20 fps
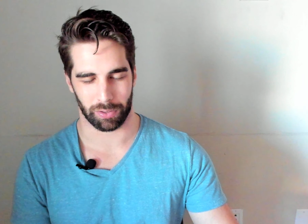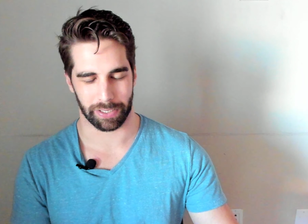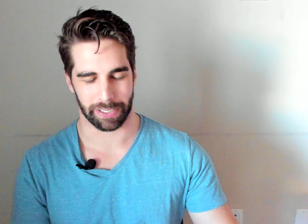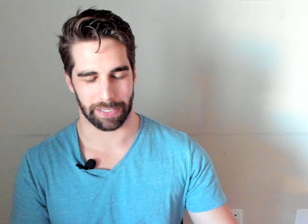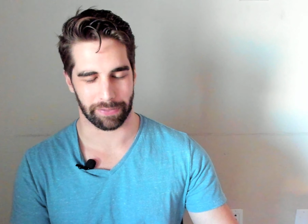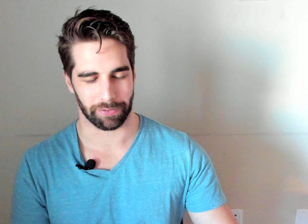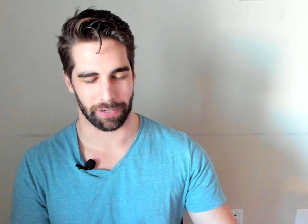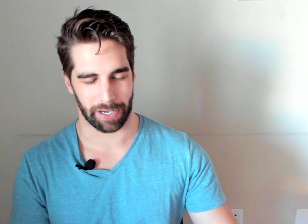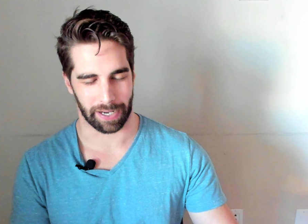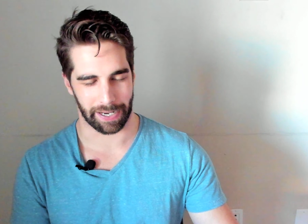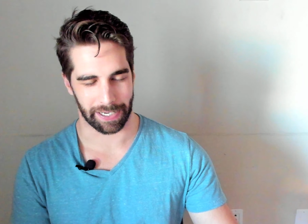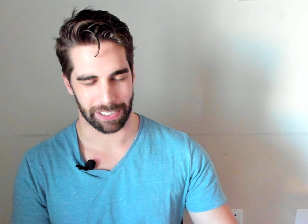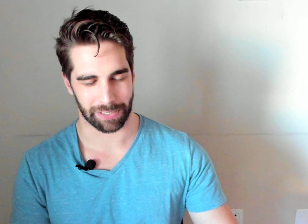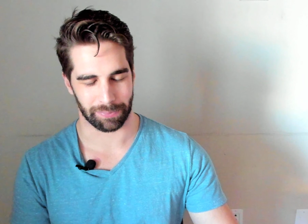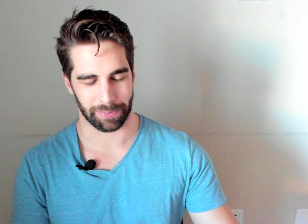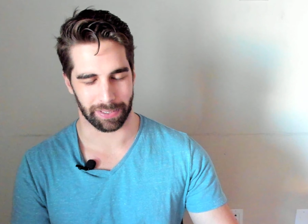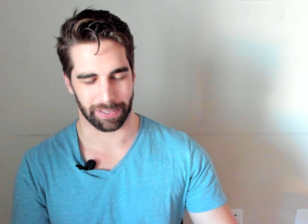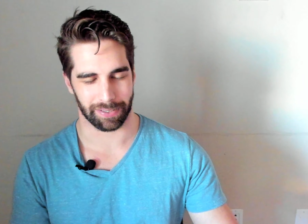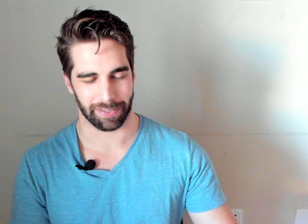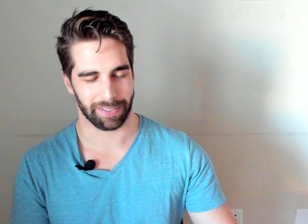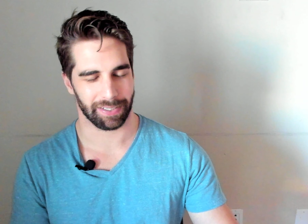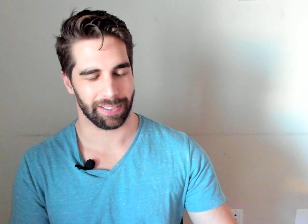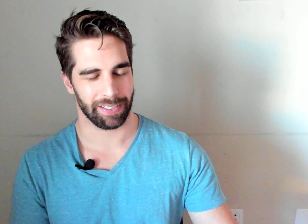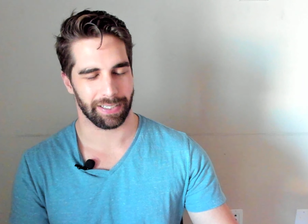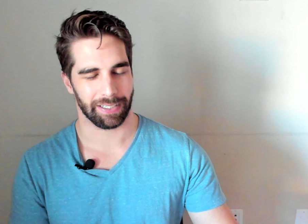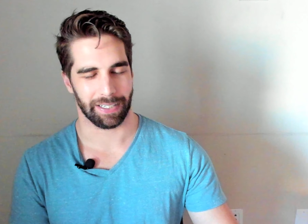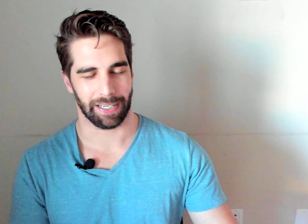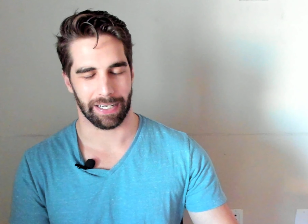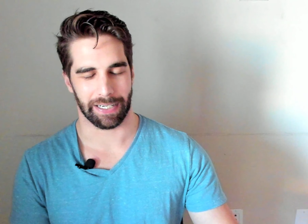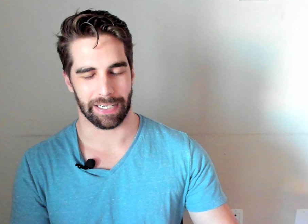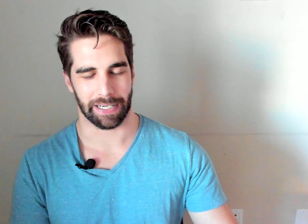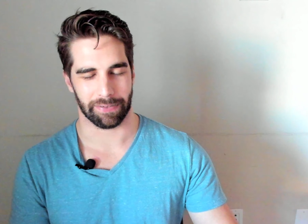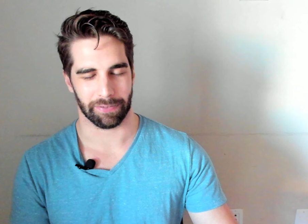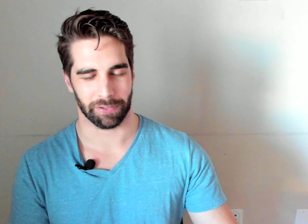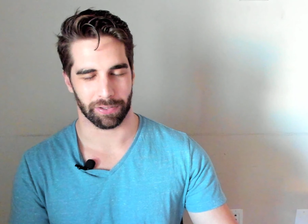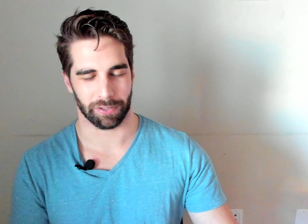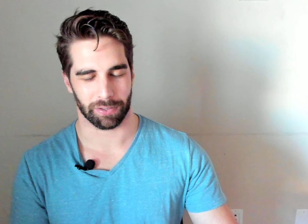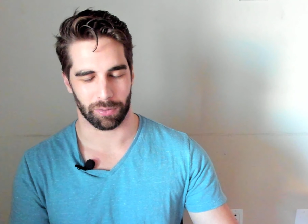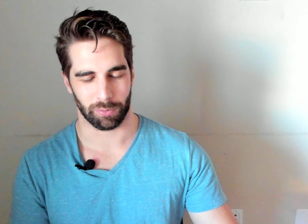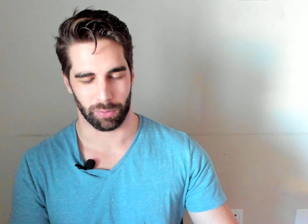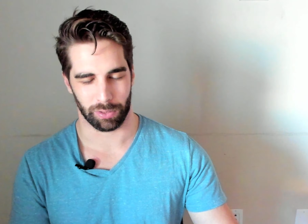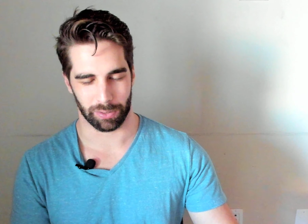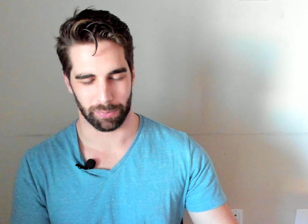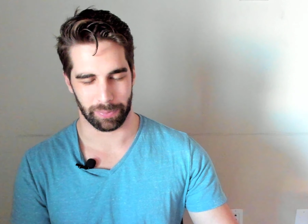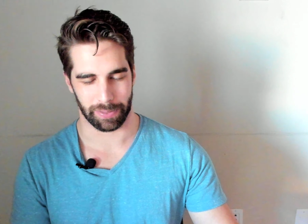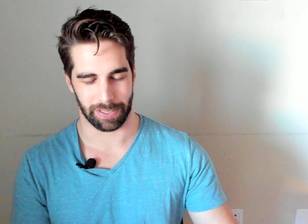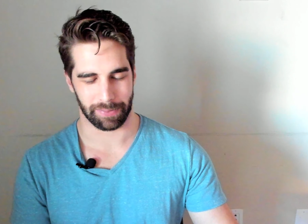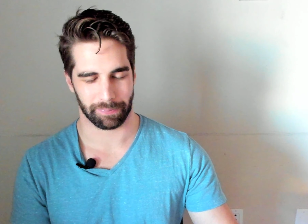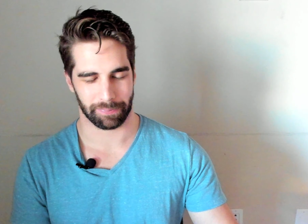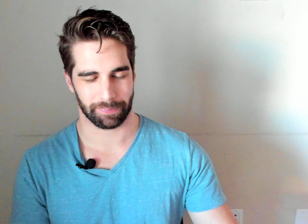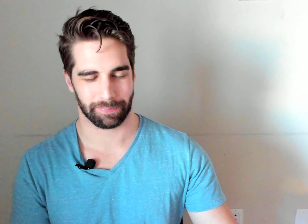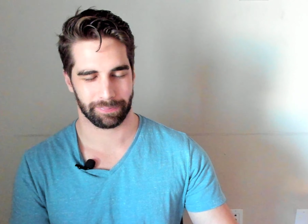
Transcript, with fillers: It never has been and never will be.